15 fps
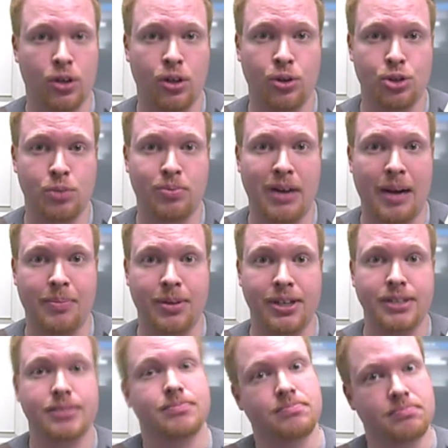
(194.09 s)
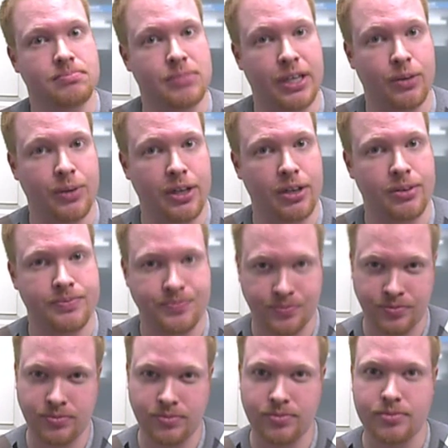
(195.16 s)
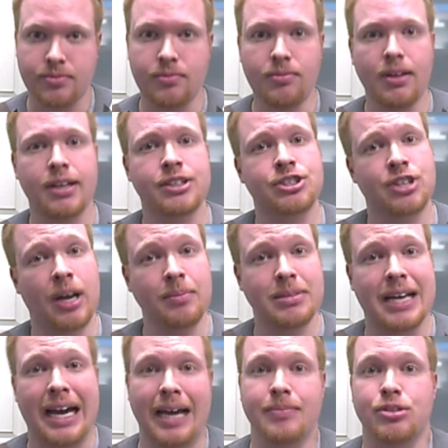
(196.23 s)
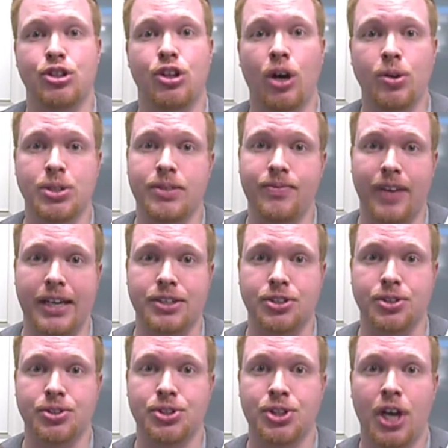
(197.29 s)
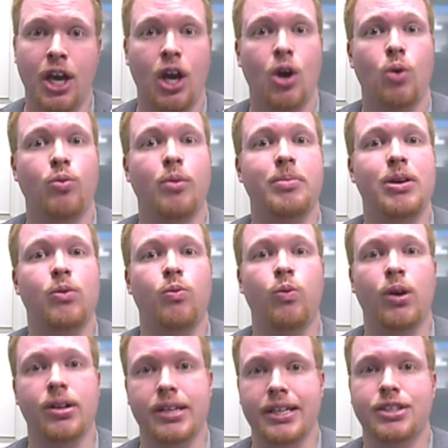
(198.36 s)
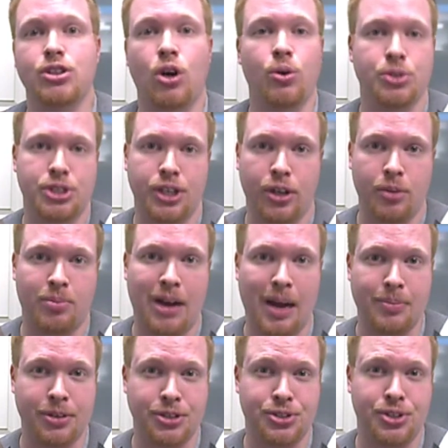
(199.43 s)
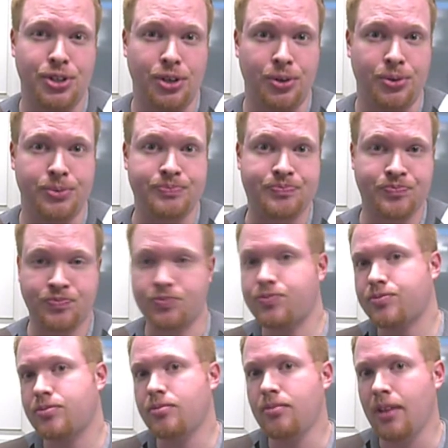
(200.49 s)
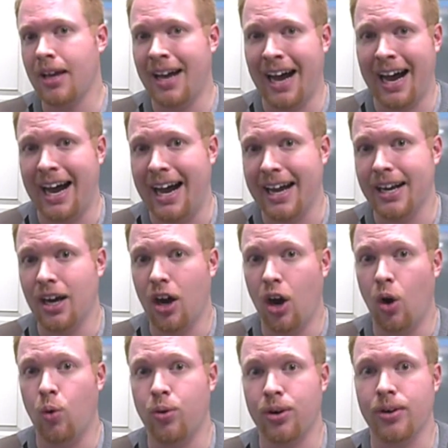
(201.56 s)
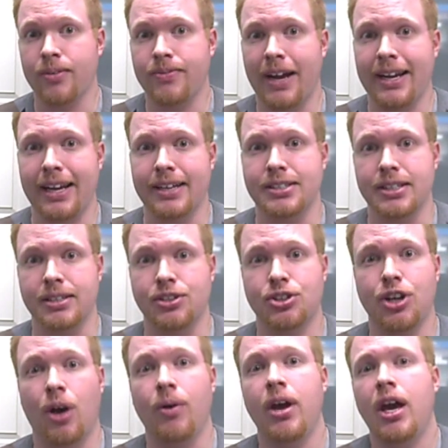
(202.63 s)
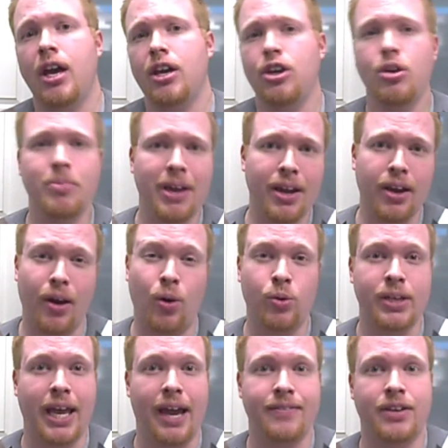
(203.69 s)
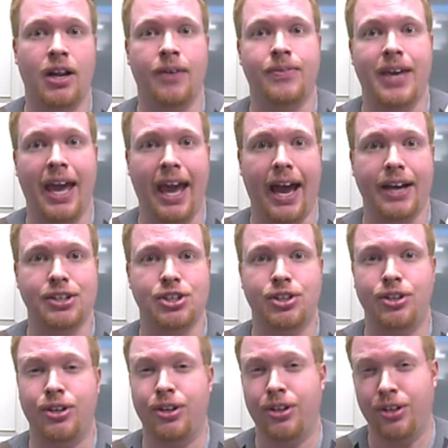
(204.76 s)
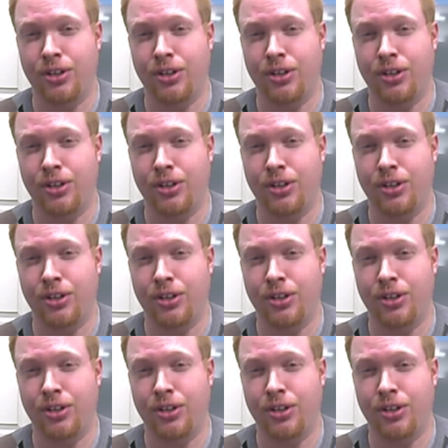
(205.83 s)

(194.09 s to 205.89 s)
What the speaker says: foreclosure properties like we do. Sometimes those investors will be willing to wholesale the properties to you on owner financing. So you may only have enough cash,